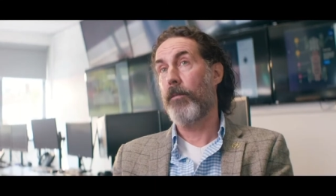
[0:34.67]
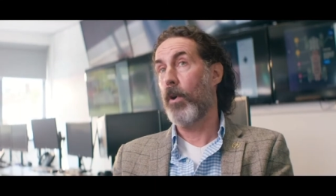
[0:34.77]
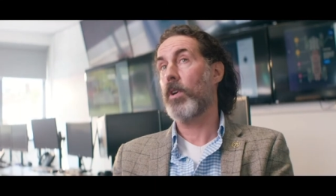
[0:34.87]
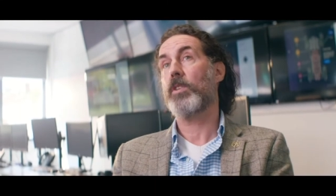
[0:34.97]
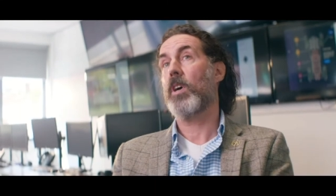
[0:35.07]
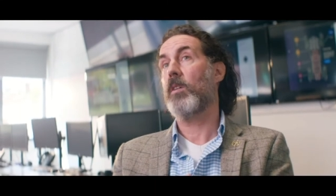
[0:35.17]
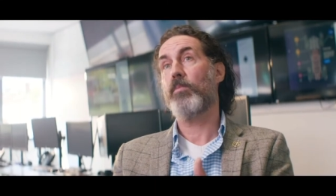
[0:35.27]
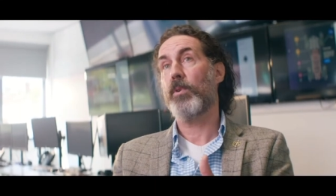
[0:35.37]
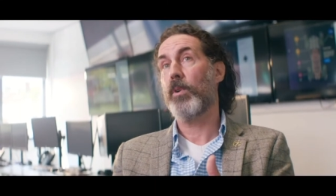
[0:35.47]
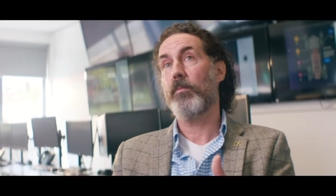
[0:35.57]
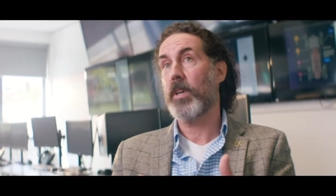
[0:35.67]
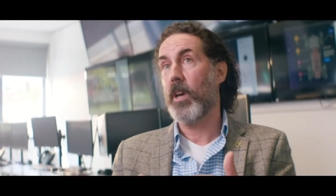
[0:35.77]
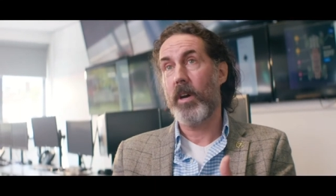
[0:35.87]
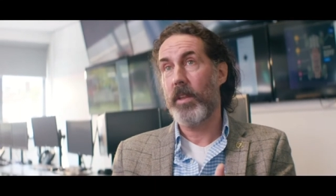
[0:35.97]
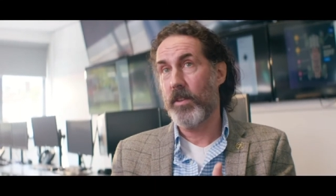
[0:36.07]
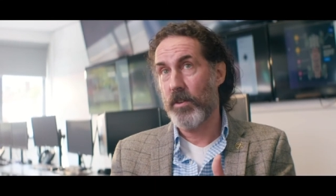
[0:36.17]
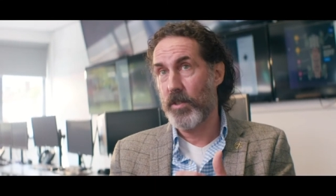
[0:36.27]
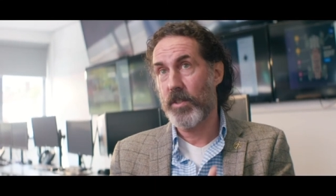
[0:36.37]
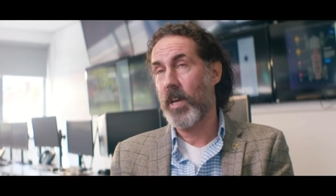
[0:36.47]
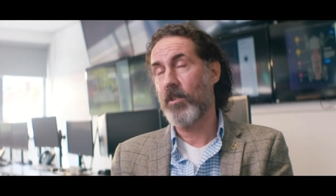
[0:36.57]
For example, yeah, there
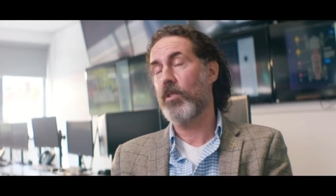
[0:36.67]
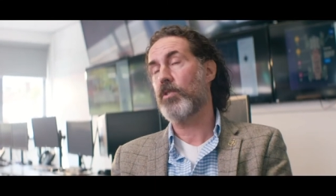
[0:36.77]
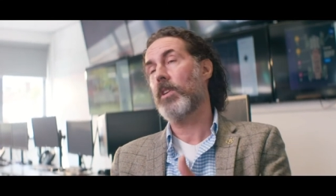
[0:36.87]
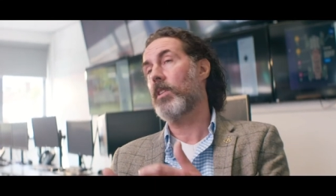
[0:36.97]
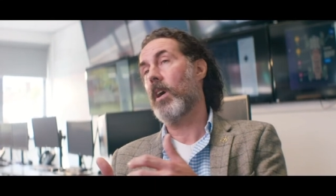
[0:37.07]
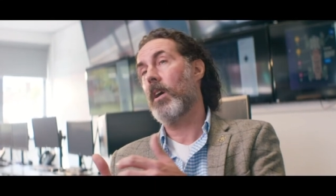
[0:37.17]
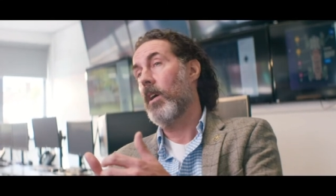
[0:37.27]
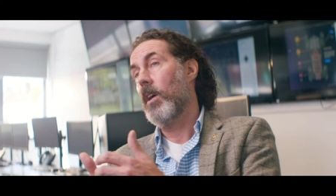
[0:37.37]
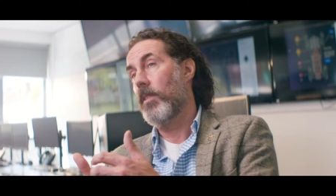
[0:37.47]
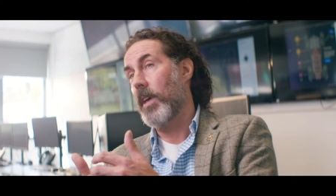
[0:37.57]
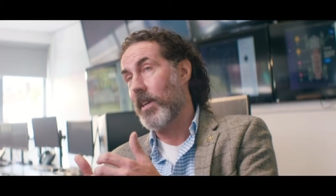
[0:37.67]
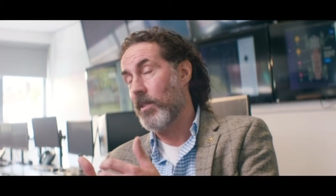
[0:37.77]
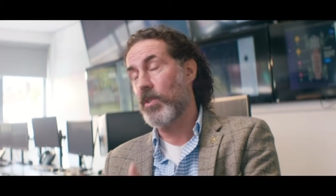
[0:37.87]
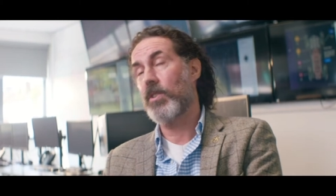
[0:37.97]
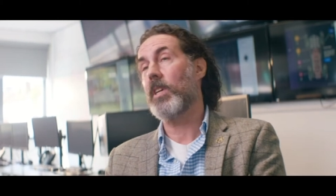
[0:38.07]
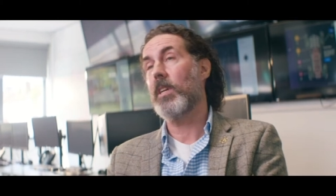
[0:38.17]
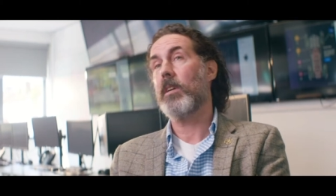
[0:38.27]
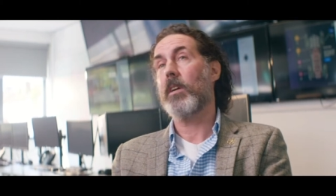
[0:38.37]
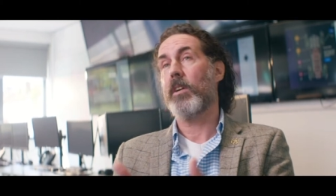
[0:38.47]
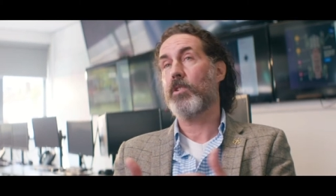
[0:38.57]
is a technology in there that can
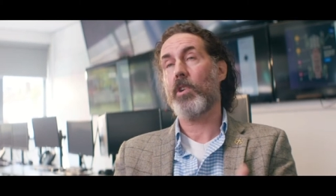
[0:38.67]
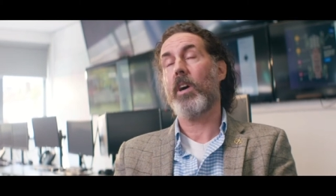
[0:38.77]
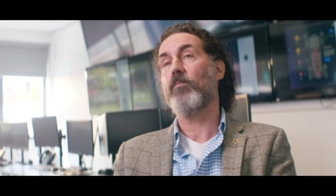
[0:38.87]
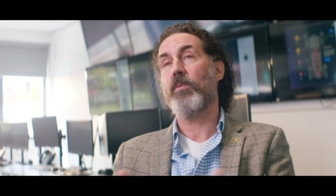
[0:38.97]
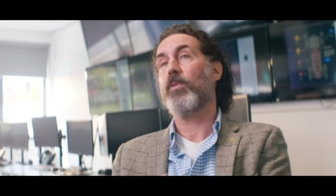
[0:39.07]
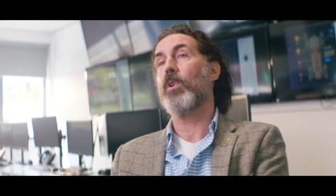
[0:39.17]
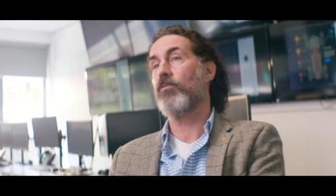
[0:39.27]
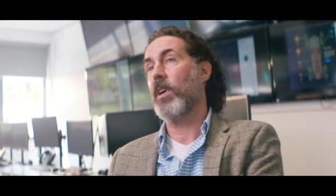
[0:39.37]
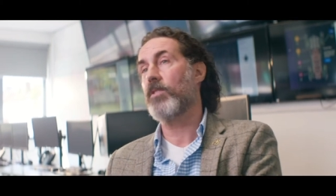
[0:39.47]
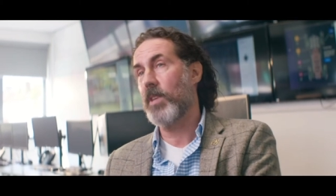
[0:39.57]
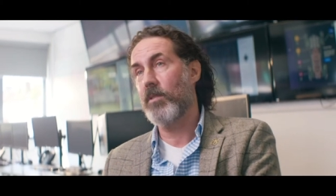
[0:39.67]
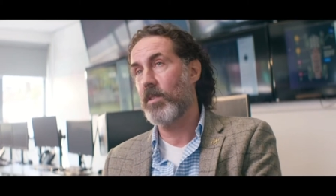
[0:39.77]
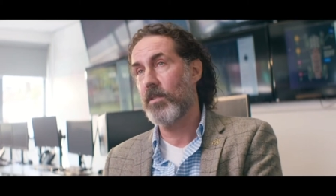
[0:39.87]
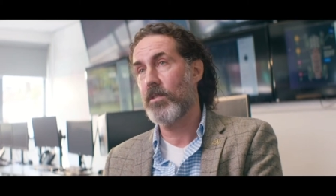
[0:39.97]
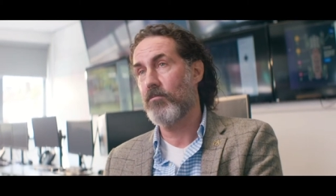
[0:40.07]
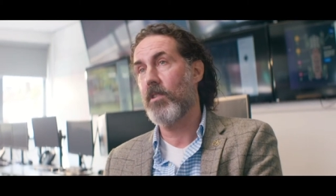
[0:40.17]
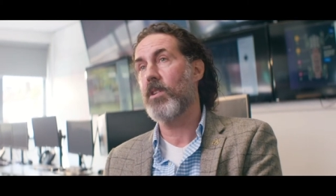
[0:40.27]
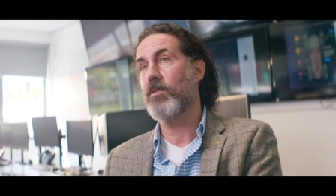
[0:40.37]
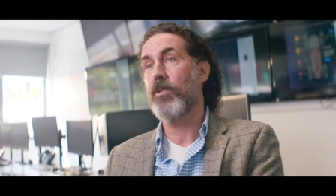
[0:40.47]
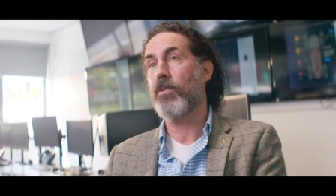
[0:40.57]
see a child before it runs out into the
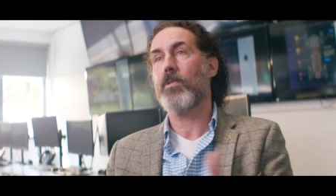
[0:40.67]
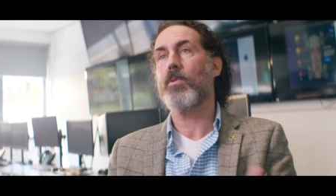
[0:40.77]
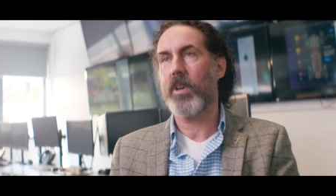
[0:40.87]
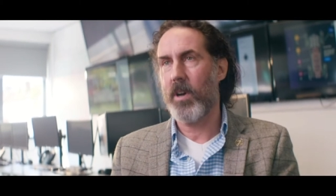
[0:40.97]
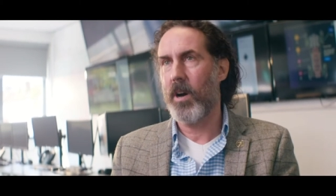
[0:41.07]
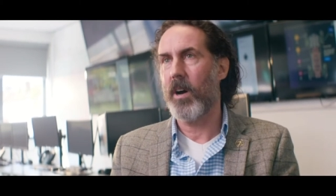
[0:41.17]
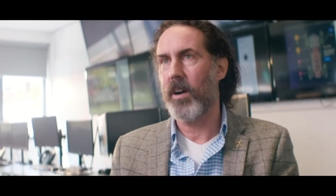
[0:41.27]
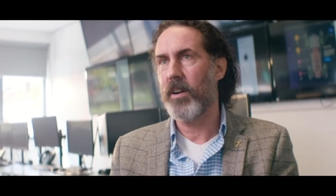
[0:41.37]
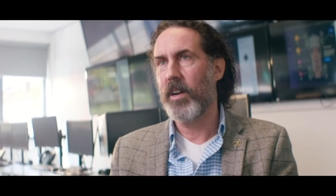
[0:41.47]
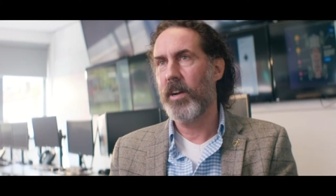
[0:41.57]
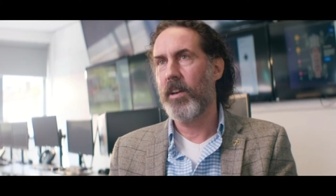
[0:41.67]
road through a car.